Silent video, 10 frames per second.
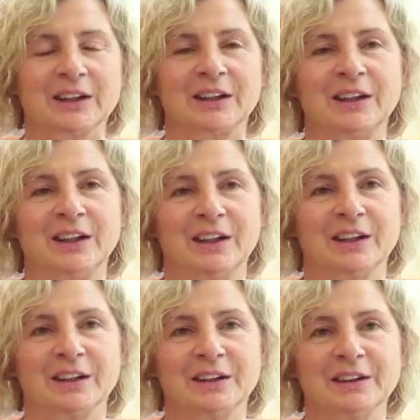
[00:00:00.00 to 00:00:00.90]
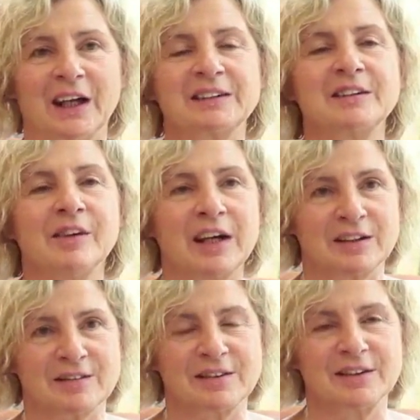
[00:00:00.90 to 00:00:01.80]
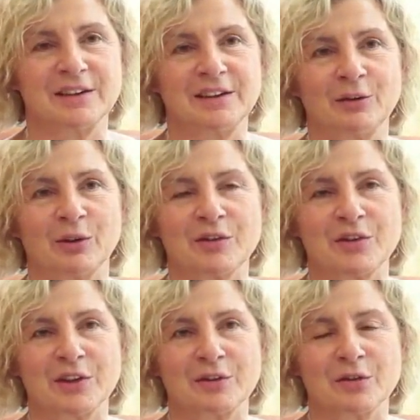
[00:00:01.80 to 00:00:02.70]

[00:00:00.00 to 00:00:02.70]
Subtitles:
Was this fact something that